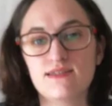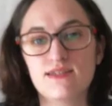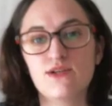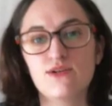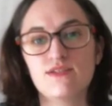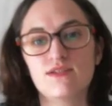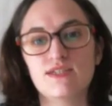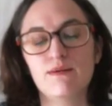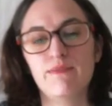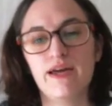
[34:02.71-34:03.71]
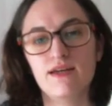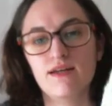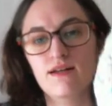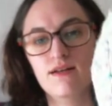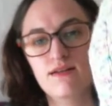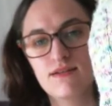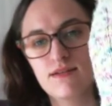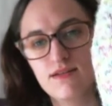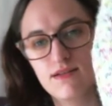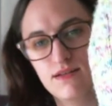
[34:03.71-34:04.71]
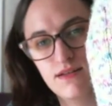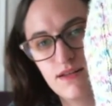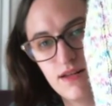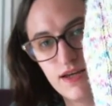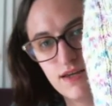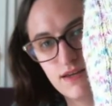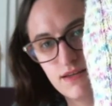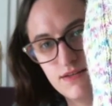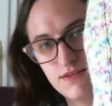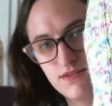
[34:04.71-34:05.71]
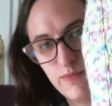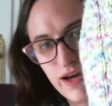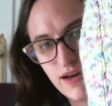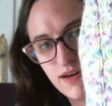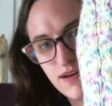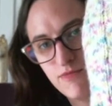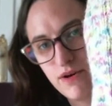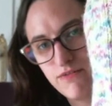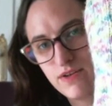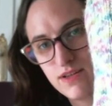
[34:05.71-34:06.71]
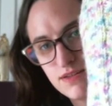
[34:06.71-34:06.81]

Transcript: It goes until my heel, like down the back of my feet.